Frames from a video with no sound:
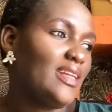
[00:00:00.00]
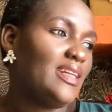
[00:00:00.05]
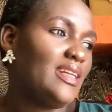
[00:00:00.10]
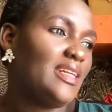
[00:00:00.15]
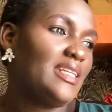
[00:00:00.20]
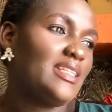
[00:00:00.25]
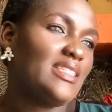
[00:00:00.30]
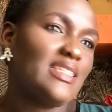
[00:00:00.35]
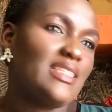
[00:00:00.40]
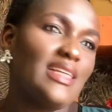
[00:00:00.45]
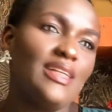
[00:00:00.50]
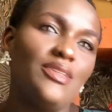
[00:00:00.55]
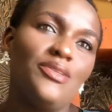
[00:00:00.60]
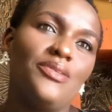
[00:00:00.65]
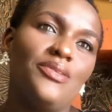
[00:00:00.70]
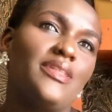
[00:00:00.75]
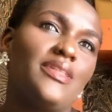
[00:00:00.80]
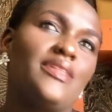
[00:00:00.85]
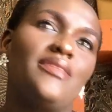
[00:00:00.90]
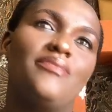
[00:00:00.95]
It's a
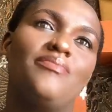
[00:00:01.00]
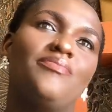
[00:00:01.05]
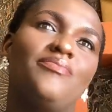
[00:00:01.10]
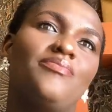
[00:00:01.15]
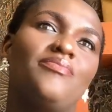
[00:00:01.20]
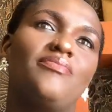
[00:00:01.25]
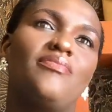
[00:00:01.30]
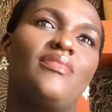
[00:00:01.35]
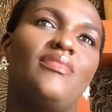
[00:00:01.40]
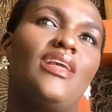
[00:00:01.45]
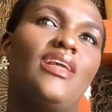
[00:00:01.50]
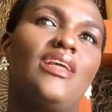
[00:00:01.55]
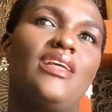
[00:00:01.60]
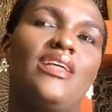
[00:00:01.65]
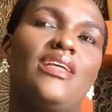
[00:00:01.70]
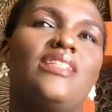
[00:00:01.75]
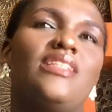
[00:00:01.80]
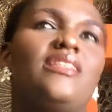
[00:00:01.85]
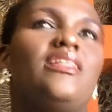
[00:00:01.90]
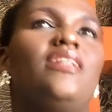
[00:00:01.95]
lot
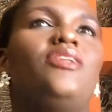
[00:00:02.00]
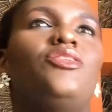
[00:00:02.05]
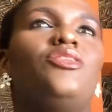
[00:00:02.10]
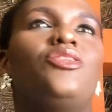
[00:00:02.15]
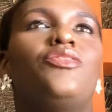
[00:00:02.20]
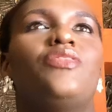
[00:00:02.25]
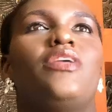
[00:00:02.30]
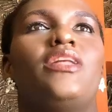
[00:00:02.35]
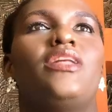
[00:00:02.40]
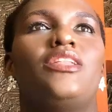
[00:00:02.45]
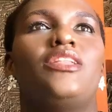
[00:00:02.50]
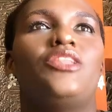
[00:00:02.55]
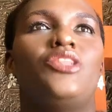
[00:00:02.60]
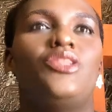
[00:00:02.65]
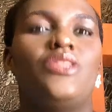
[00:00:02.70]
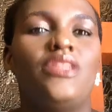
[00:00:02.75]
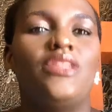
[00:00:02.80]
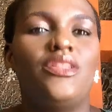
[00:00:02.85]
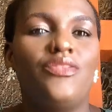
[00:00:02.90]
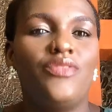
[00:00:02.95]
of energy you
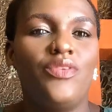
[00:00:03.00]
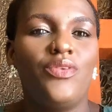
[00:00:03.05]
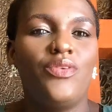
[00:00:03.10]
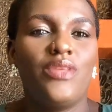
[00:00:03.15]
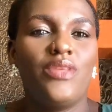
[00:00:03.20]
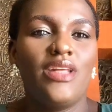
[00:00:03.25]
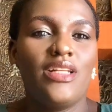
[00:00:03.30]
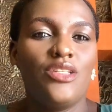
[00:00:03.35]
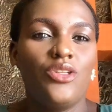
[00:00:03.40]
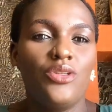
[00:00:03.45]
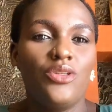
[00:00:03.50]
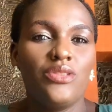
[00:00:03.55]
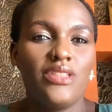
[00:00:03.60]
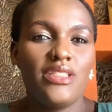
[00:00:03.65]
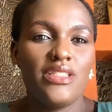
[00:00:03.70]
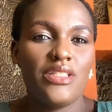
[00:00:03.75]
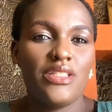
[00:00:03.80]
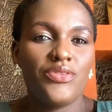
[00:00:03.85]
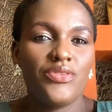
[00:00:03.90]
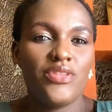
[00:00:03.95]
need for that long
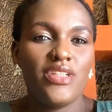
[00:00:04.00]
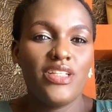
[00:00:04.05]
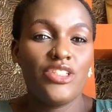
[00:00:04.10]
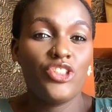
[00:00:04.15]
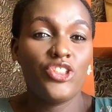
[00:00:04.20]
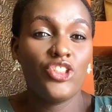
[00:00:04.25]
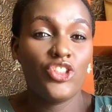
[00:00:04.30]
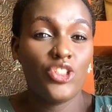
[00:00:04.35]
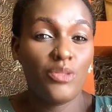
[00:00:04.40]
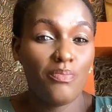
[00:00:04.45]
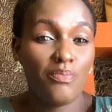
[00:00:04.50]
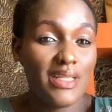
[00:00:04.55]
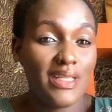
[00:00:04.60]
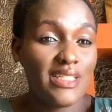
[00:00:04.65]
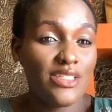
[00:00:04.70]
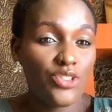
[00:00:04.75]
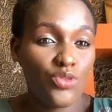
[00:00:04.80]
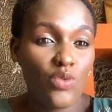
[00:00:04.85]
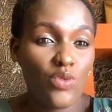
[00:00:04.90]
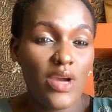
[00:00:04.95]
distance relationship, but
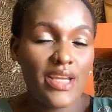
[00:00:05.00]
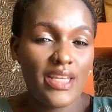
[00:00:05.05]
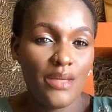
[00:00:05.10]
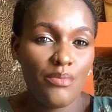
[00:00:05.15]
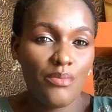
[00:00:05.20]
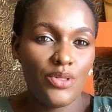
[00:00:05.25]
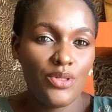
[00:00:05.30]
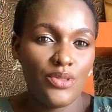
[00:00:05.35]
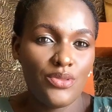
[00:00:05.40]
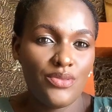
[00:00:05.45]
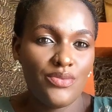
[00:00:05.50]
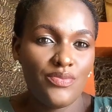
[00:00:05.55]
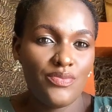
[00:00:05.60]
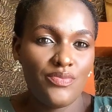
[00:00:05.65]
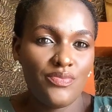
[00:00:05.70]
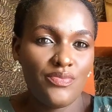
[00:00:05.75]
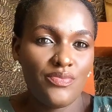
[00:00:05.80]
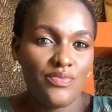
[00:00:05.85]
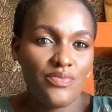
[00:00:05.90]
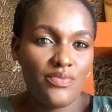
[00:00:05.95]
it's workable.
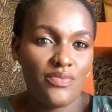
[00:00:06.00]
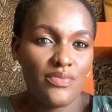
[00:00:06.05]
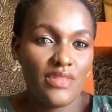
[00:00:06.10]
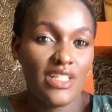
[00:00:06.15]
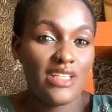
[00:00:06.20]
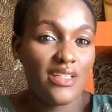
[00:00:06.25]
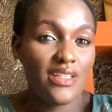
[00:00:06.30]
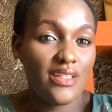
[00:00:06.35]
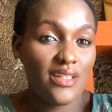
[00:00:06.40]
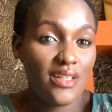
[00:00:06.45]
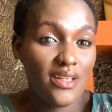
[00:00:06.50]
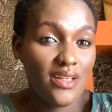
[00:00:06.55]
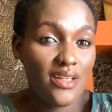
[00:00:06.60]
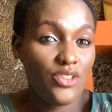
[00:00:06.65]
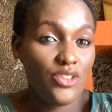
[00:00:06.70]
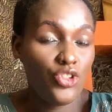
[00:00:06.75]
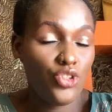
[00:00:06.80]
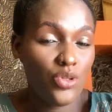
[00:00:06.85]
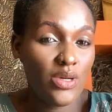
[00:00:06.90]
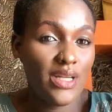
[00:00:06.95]

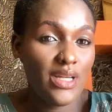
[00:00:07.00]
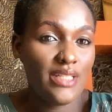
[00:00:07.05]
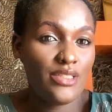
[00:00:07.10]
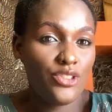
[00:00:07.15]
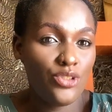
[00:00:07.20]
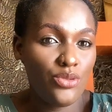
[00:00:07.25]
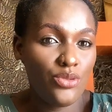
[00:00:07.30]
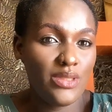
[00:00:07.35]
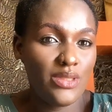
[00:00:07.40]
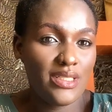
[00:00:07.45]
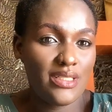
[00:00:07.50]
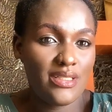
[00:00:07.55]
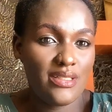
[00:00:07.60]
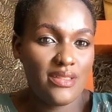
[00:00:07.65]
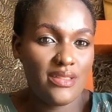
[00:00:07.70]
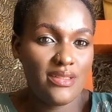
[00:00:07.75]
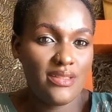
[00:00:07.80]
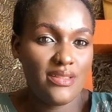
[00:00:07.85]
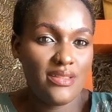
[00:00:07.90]
You can do it.